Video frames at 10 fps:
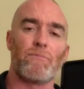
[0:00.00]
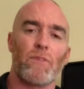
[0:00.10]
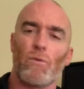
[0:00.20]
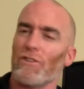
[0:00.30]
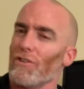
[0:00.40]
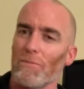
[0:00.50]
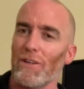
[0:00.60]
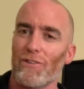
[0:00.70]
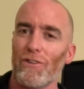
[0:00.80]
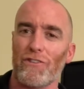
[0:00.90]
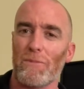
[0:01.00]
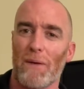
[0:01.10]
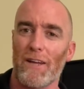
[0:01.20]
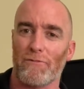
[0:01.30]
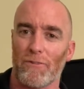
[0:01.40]
which could be hugely
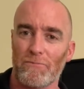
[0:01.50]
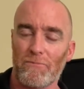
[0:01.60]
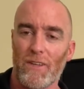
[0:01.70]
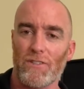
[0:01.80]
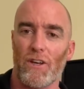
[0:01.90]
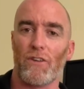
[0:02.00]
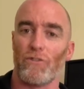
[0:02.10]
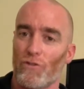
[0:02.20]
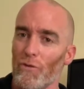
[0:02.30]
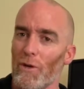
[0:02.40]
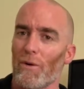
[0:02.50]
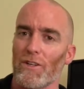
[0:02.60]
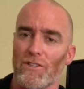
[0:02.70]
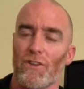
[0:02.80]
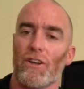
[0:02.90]
painful. So do we want
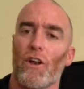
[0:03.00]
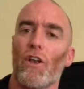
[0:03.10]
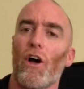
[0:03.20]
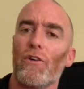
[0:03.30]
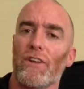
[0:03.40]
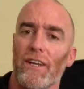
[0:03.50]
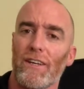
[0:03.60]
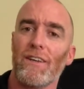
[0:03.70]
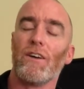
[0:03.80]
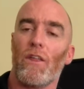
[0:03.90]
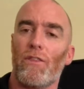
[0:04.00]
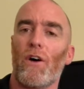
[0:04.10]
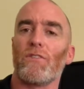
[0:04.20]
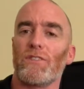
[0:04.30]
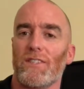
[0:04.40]
to start loading
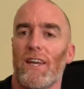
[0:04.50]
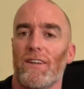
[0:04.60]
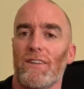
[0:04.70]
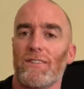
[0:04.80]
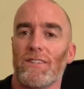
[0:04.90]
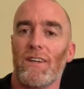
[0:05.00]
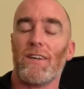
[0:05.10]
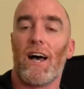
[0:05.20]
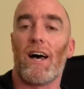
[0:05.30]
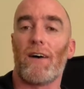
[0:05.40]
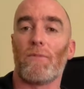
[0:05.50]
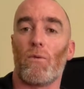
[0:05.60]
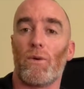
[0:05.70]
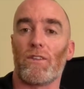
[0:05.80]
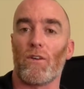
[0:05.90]
those tendons
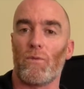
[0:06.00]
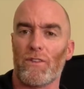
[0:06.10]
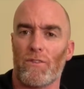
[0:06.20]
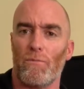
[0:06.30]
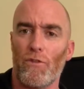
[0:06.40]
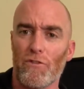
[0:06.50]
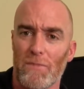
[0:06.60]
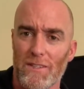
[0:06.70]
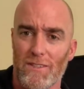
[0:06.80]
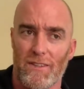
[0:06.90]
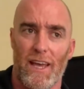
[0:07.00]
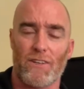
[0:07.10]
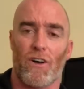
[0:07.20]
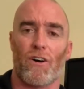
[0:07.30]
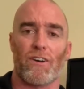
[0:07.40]
with movements
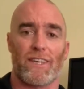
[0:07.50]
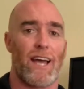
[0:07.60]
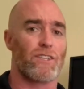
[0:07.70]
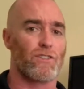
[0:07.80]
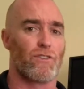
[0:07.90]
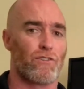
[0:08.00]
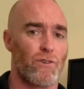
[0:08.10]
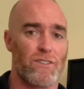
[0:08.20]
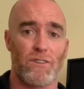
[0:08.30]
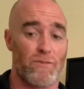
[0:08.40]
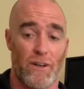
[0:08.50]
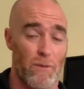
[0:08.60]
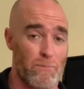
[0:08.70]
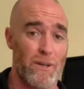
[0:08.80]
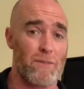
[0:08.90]
that are counterintuitive, that are
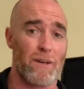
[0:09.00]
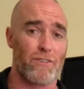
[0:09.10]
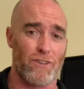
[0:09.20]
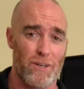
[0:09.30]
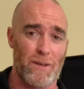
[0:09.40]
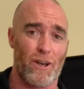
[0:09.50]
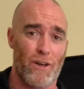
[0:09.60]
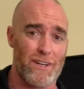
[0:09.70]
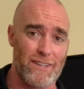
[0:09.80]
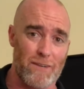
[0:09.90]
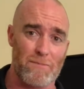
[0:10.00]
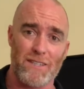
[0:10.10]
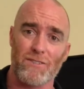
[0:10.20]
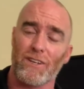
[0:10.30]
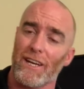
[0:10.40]
pretty much going to be loading that
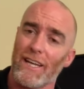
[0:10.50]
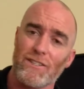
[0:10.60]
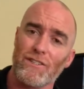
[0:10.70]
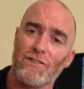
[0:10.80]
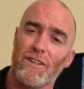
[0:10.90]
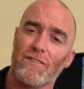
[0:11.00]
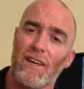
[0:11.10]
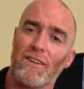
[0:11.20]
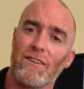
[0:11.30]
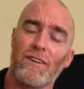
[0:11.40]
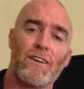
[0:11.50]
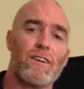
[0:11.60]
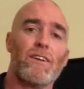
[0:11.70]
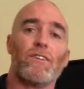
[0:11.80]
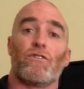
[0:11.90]
muscle connecting to the tendon?
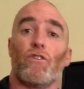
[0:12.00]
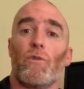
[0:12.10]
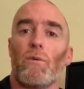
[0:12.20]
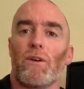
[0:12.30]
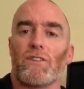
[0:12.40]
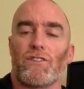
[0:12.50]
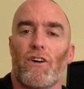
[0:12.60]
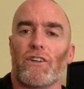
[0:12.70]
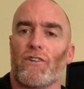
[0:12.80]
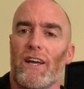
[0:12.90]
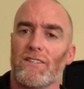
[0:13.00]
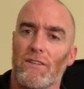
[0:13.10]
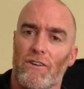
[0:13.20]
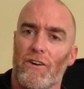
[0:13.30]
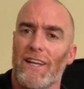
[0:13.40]
Do we want to start
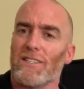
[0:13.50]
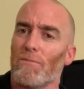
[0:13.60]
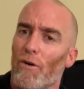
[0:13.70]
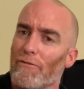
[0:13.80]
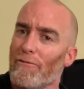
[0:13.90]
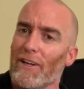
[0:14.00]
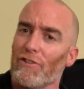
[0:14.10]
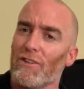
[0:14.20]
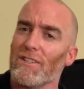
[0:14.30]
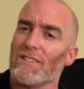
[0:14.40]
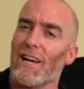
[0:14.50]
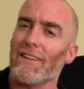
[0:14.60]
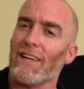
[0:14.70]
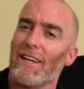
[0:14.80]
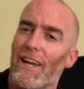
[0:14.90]
creating more friction
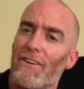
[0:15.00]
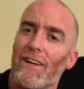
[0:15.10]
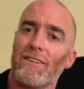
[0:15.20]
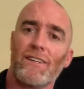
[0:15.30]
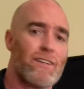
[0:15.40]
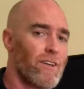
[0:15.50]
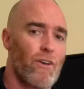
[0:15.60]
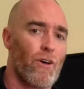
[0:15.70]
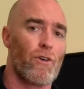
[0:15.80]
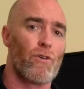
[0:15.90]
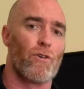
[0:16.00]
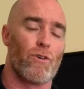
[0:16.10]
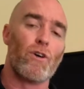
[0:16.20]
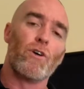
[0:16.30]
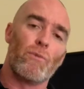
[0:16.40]
inside that area? Not at
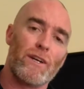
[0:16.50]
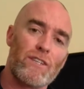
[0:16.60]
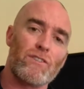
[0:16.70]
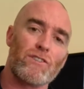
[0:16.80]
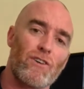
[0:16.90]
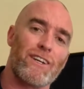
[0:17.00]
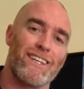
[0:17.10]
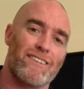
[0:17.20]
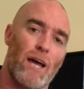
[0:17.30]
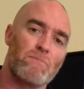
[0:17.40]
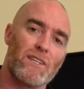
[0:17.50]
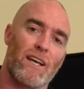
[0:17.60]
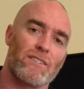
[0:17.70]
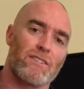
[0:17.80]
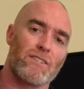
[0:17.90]
all. We need to start adapting
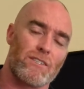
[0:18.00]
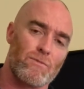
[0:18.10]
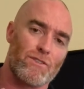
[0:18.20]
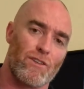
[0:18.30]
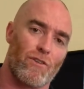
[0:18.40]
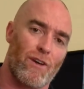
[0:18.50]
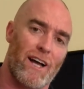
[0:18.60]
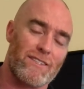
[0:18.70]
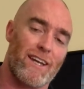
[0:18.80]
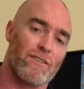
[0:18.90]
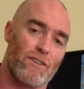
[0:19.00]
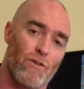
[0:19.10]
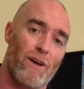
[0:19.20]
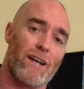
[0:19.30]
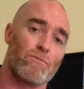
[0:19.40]
our systems to the
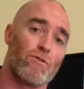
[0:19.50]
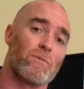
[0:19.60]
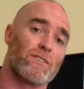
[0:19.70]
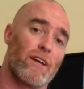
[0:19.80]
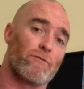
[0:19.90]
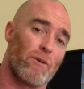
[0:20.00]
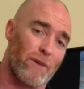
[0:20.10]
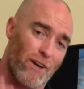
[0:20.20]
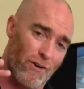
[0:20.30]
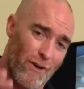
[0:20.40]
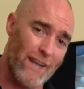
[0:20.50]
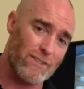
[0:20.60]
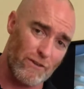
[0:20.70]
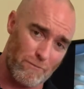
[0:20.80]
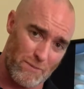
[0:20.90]
right movements, and from a
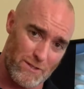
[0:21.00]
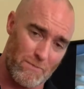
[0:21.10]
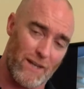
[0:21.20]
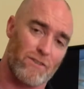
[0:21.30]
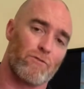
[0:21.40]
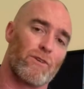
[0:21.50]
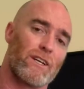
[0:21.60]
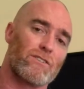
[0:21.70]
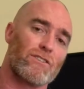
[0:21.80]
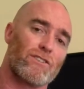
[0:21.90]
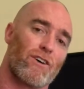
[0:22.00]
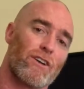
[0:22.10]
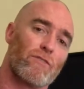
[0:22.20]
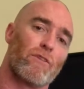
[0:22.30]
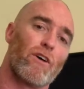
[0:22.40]
corrective perspective, we need to start
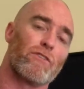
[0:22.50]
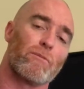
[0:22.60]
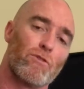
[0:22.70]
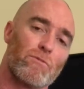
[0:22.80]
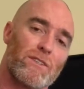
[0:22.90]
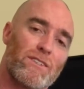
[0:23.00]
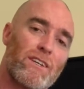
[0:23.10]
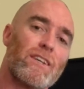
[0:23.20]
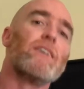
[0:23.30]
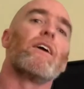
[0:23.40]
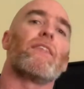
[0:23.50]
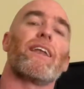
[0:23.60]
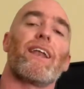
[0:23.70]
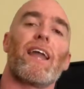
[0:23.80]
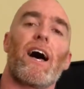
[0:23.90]
involving movements that
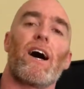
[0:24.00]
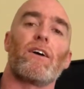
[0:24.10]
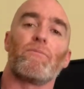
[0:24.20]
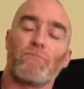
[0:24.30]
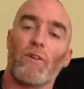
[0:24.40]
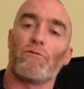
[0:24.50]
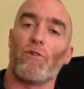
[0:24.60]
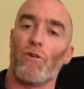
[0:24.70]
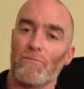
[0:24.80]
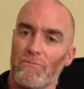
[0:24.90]
allow for